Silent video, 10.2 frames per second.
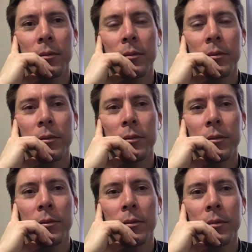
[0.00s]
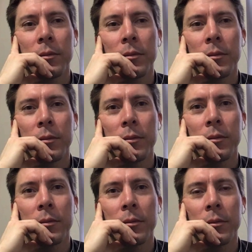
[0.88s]

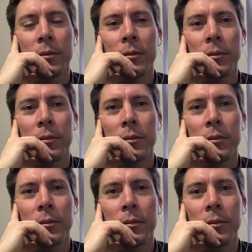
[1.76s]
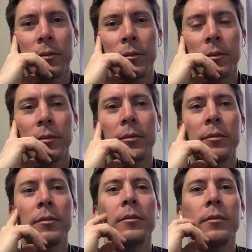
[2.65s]

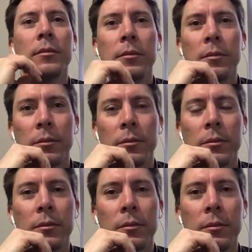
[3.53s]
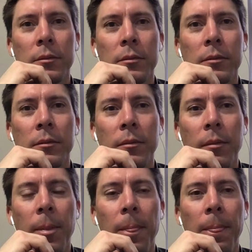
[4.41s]

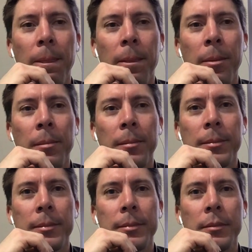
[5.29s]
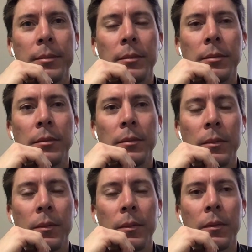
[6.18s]

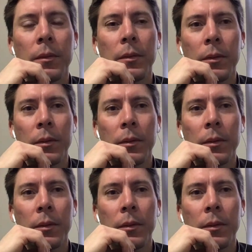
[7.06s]
(not speaking)